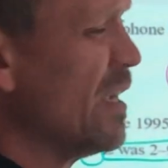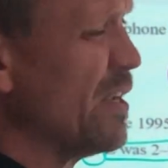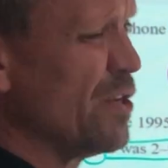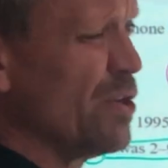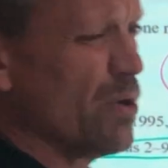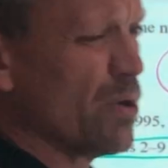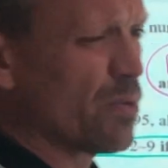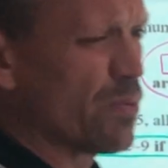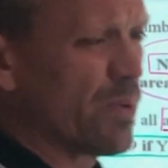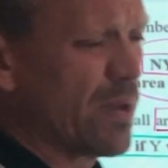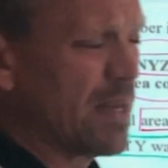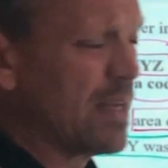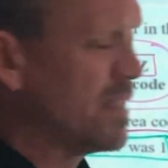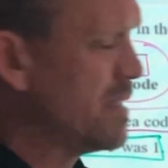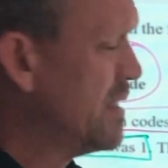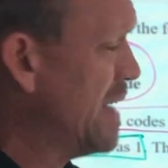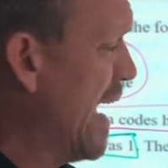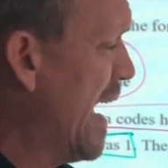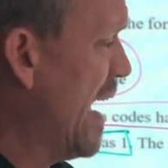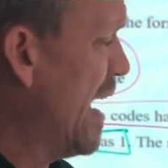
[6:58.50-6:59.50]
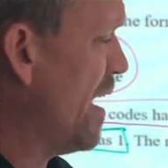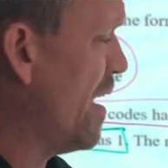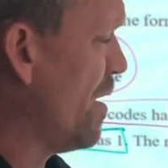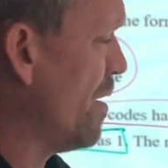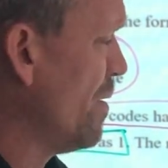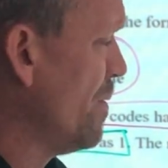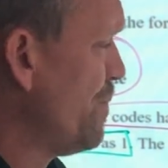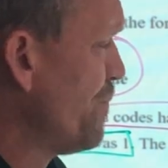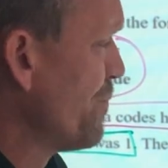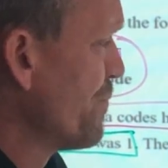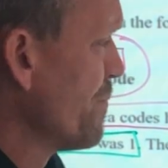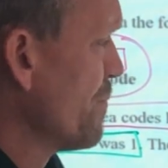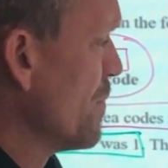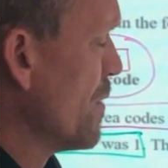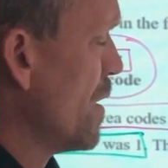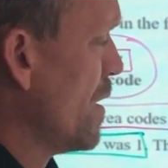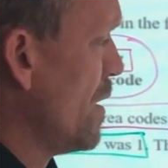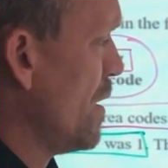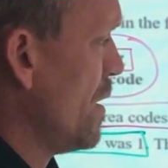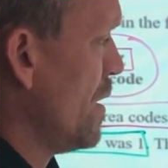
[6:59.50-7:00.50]
You don't really dial
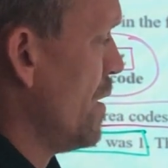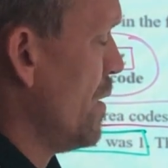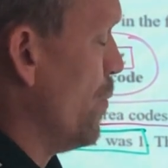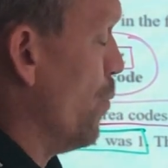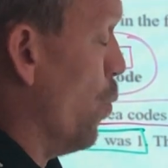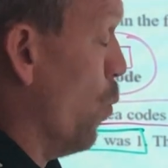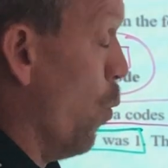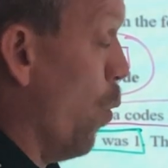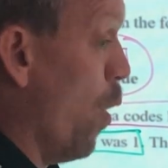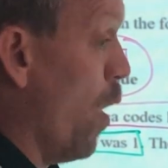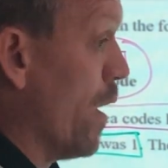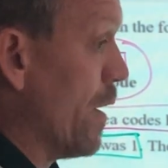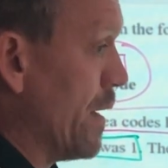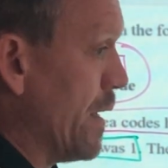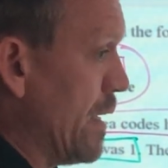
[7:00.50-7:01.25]
1